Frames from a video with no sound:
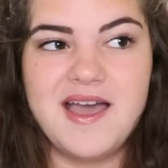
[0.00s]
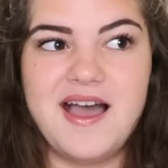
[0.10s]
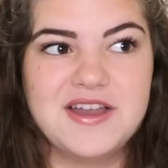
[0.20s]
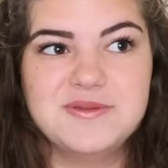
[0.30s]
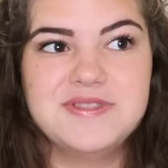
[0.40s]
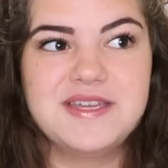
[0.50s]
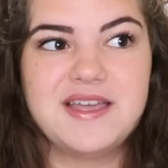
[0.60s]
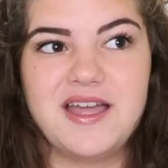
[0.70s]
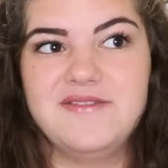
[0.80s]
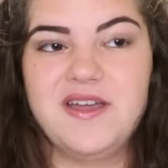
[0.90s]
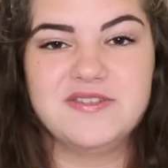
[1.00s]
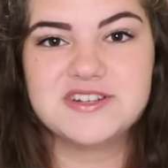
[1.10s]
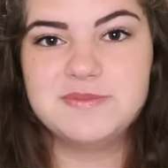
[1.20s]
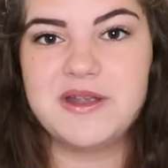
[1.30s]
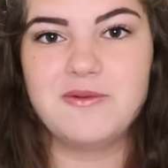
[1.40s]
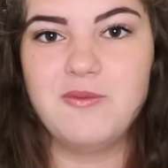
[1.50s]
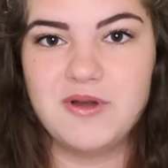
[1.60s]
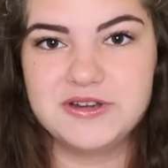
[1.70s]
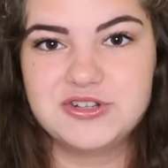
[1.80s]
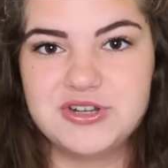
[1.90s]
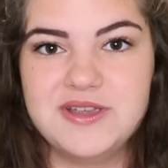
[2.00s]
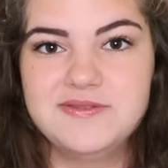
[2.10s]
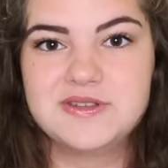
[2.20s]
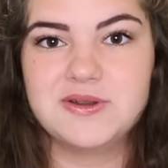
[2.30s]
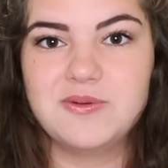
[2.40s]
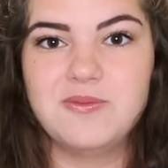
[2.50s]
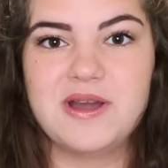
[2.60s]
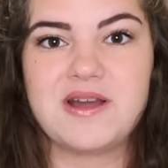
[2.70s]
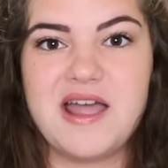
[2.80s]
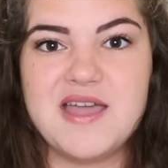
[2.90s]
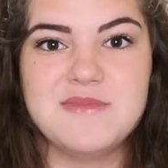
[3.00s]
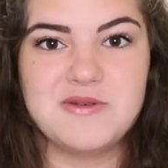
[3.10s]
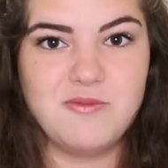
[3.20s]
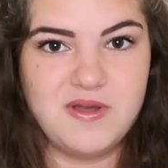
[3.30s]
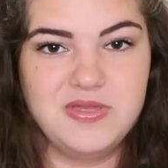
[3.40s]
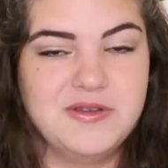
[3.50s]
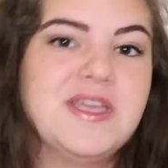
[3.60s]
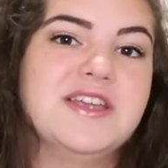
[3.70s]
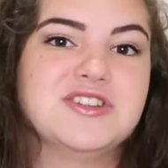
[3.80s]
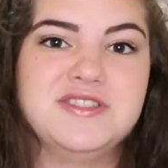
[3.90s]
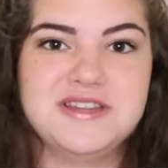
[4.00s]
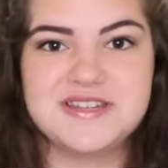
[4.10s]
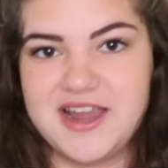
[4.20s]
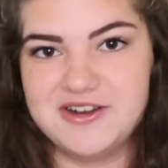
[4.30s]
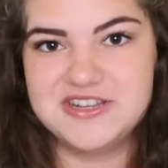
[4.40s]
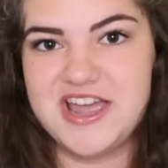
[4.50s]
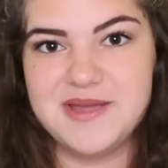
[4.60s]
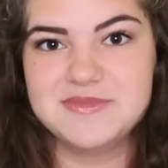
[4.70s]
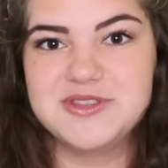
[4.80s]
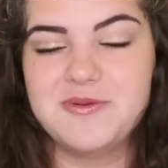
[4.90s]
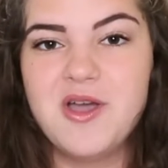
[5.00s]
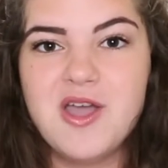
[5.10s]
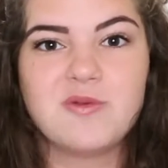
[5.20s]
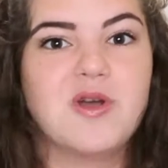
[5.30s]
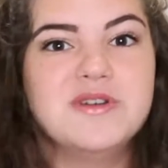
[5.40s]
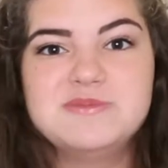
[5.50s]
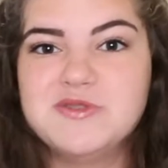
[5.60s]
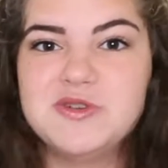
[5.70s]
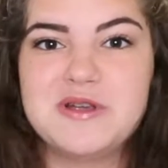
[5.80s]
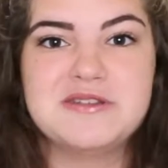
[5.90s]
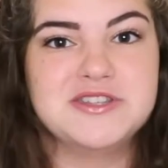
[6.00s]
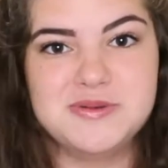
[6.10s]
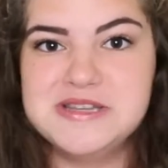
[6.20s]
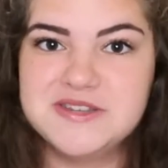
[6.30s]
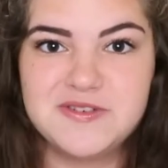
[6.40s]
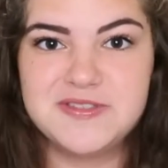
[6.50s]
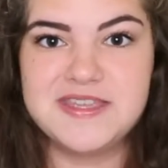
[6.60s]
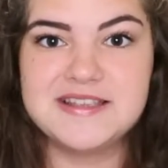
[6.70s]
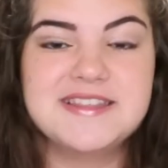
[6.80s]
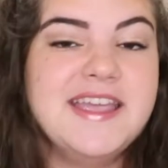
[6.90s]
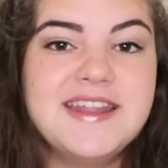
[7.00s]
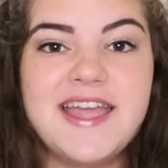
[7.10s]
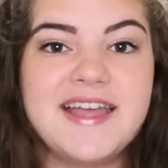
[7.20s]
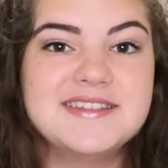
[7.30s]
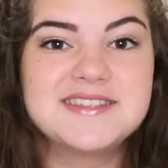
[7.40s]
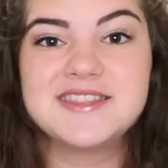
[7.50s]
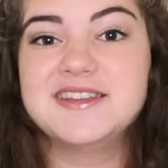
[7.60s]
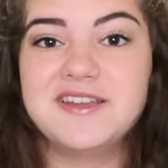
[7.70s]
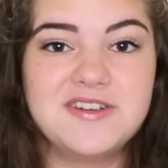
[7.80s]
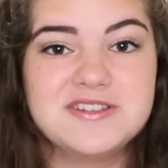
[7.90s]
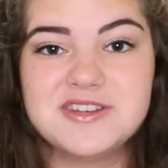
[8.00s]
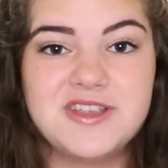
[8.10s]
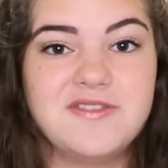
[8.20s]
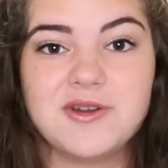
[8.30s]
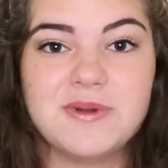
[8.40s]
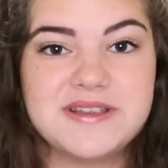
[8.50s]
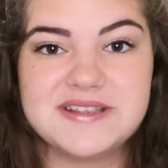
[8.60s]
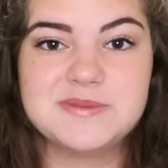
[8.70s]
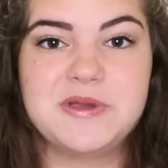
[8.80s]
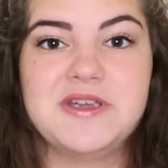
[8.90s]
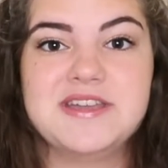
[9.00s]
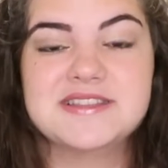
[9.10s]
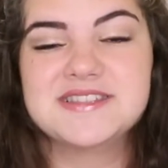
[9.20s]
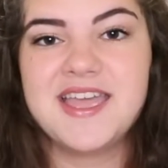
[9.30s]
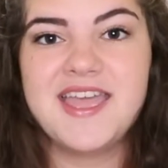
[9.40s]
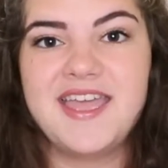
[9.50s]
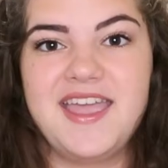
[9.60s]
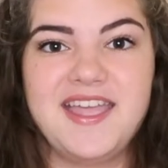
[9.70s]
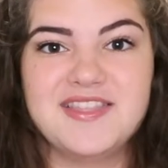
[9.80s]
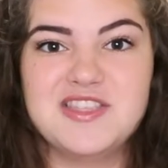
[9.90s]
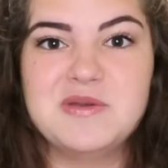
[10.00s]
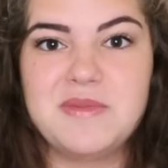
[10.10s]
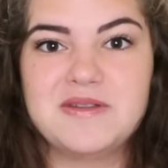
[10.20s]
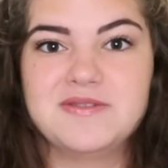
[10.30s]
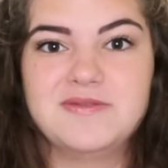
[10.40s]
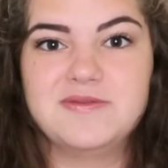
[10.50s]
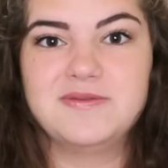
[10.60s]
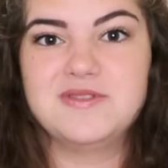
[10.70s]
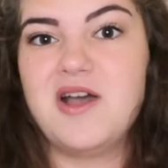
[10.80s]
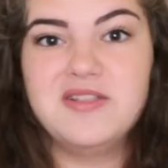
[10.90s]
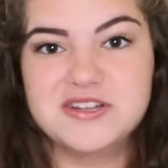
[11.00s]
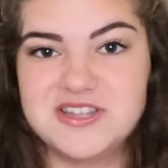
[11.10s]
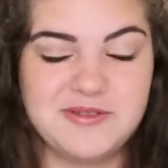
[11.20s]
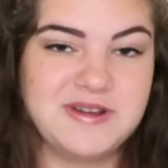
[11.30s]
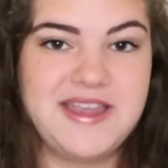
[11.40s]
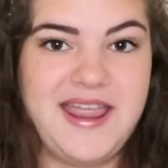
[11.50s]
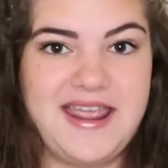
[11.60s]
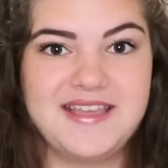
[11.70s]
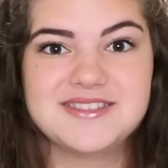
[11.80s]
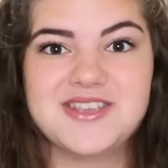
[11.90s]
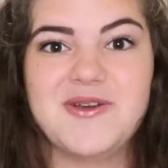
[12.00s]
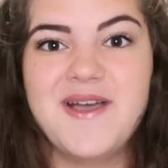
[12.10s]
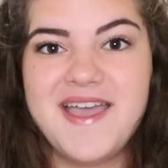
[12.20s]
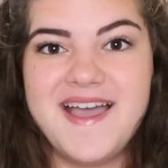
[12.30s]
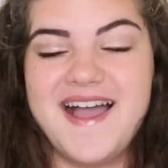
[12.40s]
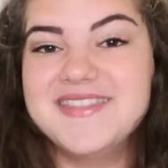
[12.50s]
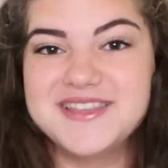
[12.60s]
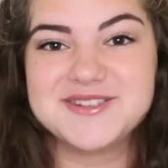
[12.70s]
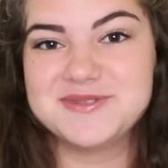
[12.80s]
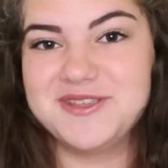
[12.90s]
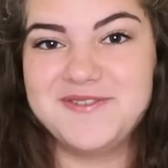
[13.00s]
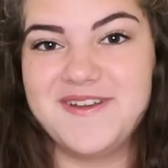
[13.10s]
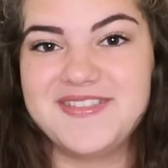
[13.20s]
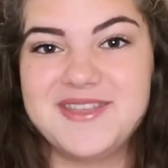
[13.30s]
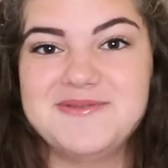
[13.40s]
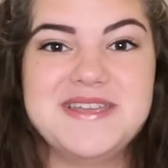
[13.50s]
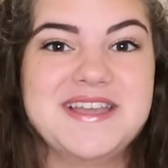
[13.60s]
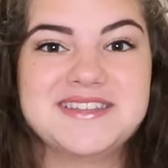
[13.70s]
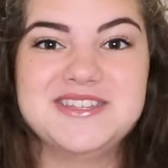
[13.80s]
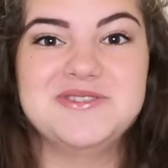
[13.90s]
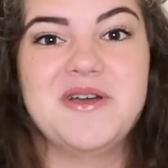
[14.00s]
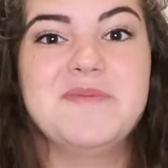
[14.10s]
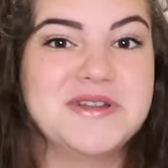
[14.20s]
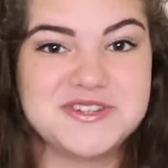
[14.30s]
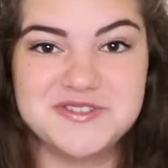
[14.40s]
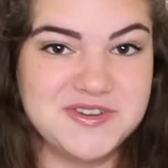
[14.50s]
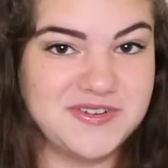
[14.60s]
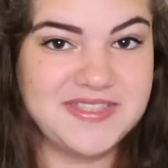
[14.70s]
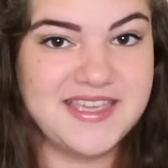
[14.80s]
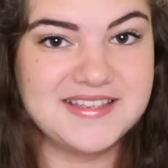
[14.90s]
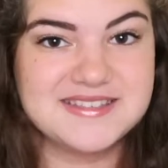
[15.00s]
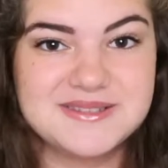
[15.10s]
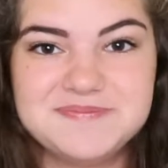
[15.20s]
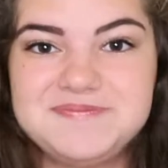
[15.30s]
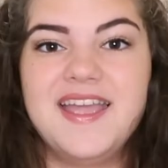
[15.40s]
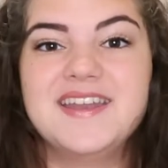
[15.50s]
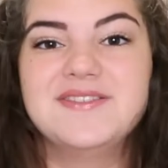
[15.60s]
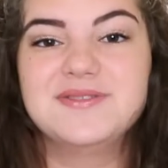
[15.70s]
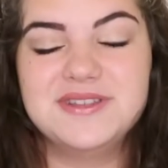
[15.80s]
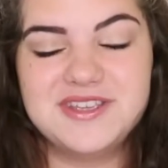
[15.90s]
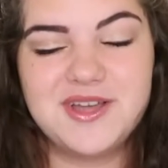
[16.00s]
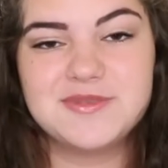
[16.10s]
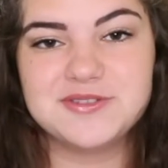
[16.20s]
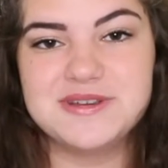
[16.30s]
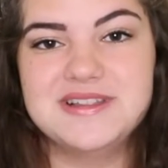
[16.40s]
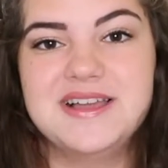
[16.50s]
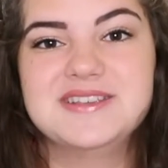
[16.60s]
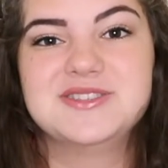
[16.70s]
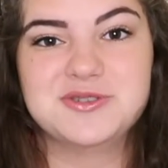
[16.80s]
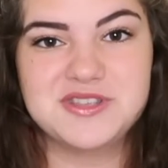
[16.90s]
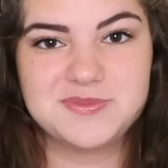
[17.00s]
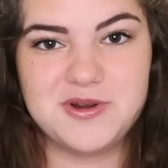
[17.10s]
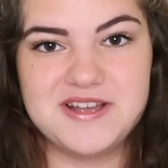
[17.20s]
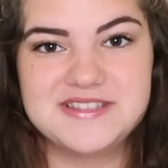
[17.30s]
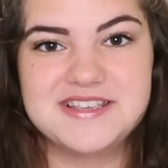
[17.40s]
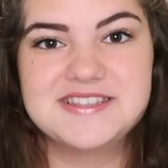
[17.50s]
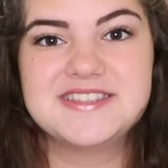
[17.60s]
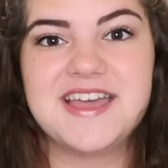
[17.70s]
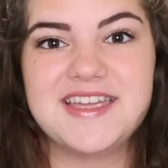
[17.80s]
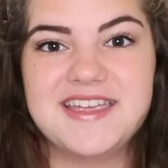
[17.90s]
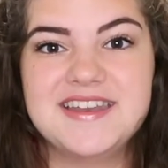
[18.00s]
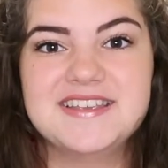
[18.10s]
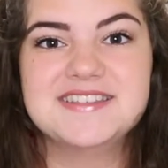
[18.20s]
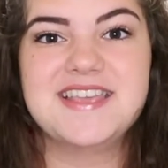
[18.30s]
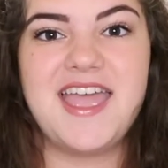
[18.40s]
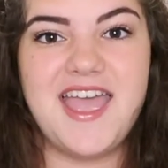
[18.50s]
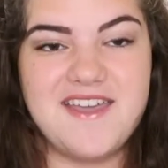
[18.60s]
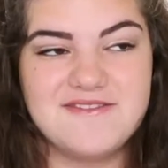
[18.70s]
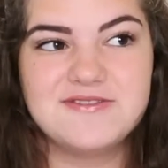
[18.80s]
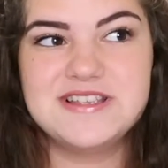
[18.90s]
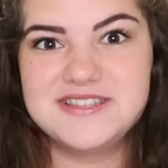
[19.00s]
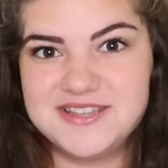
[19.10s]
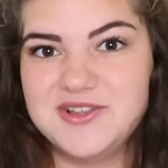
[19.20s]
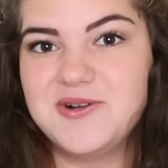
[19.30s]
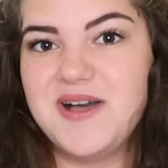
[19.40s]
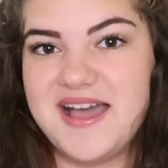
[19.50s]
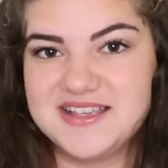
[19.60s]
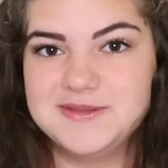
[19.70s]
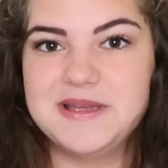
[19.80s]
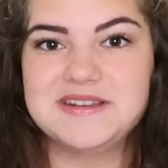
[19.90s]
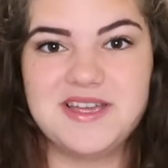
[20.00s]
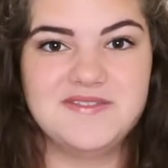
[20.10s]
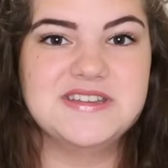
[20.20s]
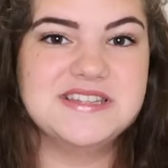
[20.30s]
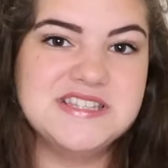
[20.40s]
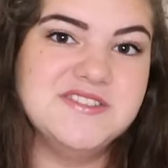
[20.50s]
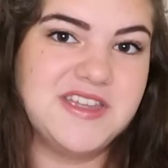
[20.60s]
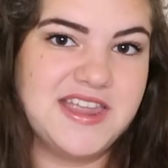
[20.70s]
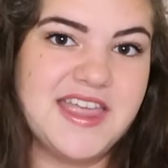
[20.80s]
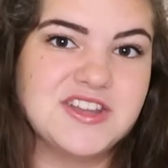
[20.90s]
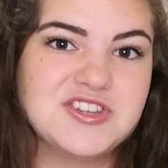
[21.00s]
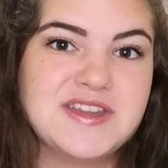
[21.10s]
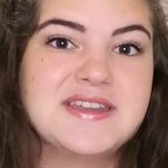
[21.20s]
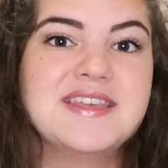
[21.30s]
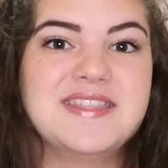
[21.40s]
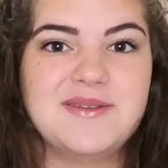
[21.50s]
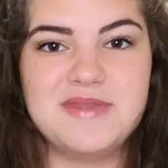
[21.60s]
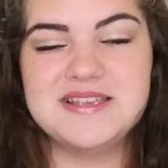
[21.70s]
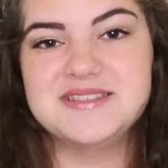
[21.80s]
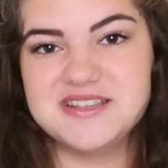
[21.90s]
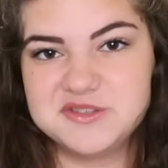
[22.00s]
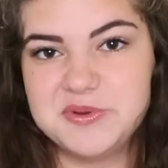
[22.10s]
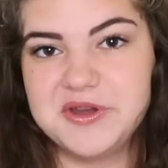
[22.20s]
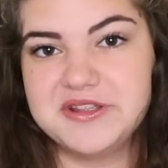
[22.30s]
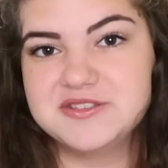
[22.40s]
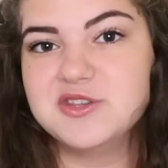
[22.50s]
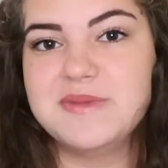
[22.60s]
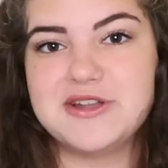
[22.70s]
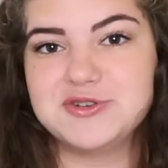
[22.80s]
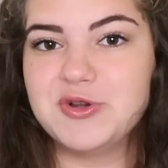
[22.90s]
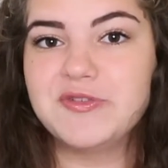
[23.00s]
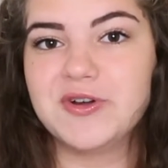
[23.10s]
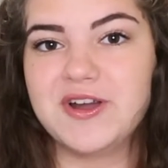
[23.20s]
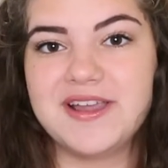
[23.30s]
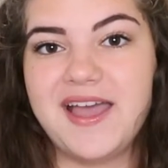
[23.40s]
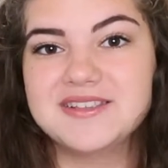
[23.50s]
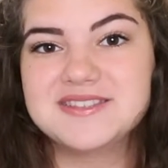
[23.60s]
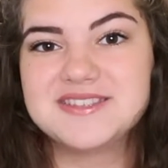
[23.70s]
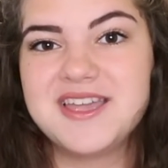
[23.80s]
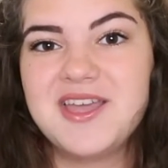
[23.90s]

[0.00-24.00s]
I don't think I've ever spent one shift where I'm in one location the entire time. So we're always moving around doing different things, and it adds to the diversity of our work experience and the amount of knowledge that we're gaining. So I think it's really fun that we get to do a bunch of different things. And I've really come to realize through this process that it is every single aspect of a Disney vacation that makes the experience so magical for our guests.